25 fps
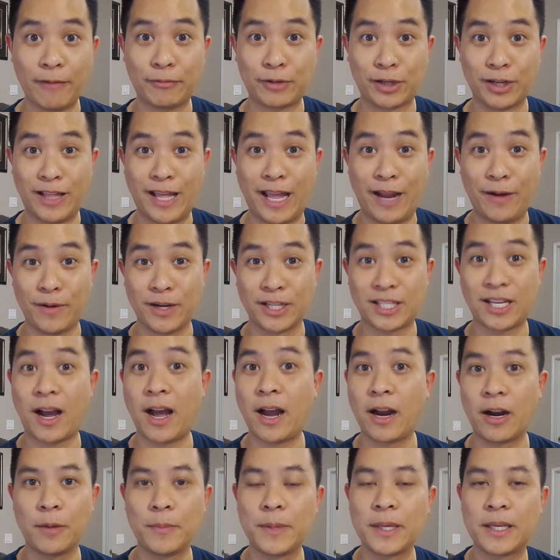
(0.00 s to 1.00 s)
after they
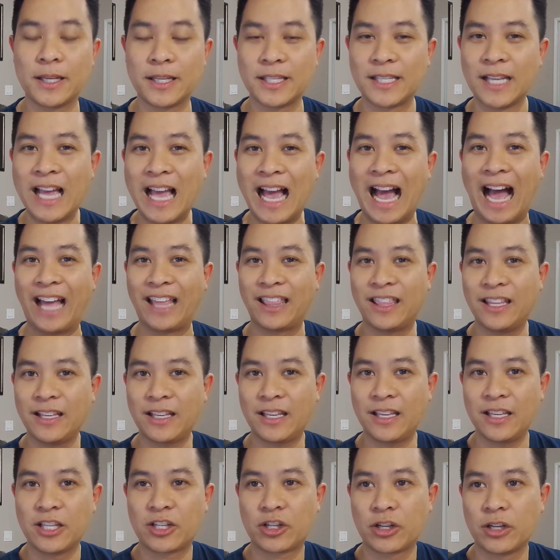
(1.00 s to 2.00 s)
retire because I
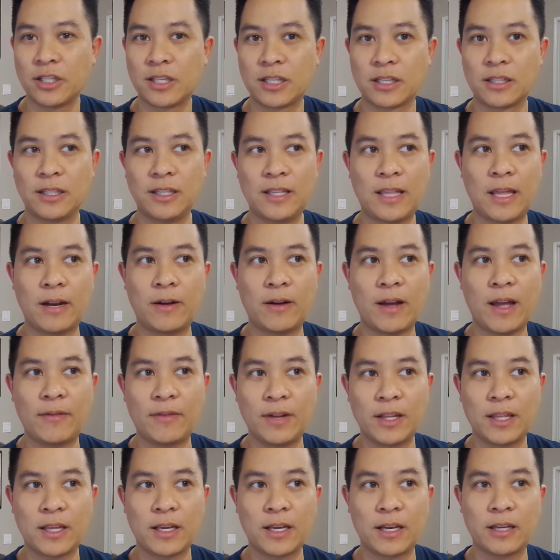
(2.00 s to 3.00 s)
think intrinsically they don't
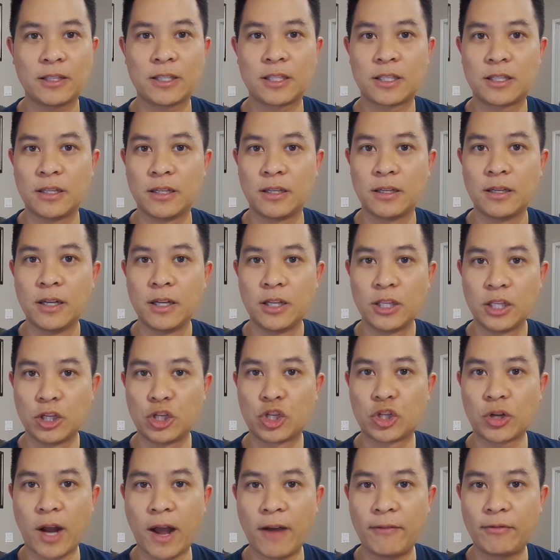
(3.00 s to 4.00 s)
have anything else to to
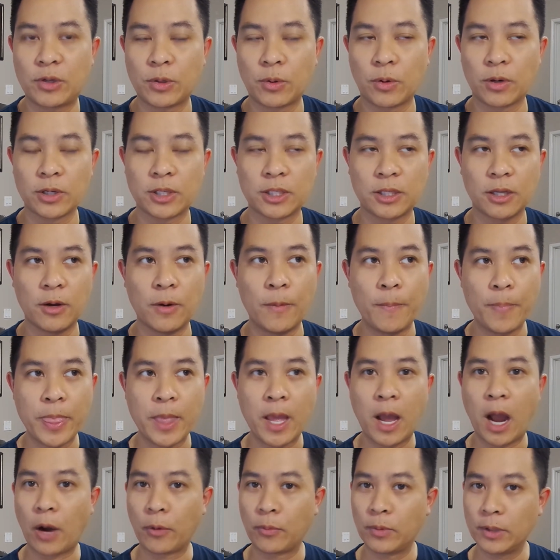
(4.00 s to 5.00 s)
drive towards. So
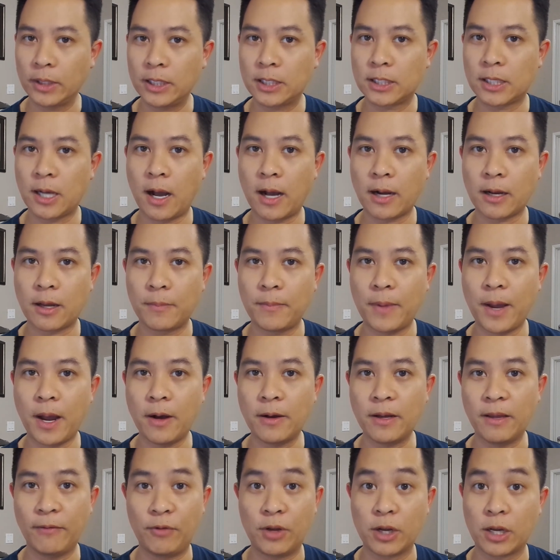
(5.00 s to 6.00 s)
I really talk
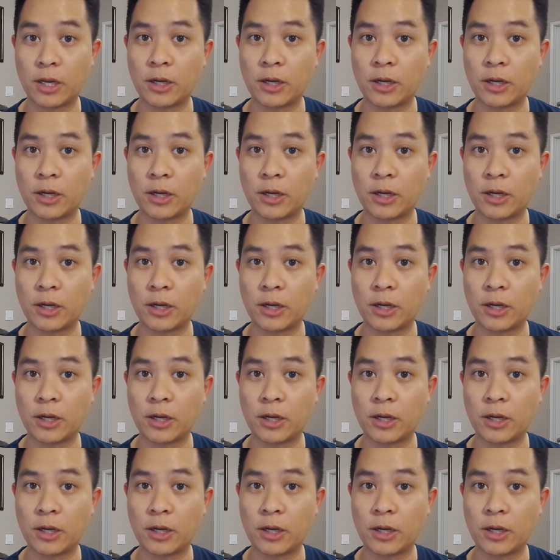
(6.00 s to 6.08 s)
about if